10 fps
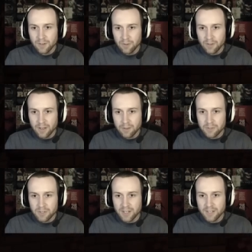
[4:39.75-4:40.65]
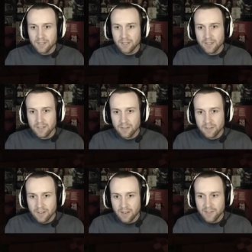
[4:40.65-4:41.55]
Hold on, I'm trying. Die,
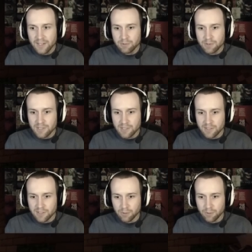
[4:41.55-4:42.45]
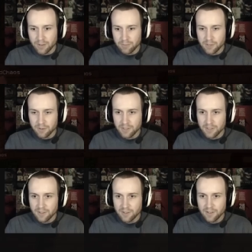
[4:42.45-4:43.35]
I think bro. he's resistant to what I'm doing.
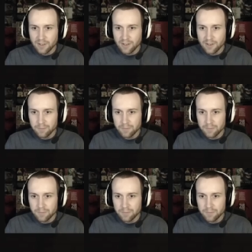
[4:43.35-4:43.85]
Um.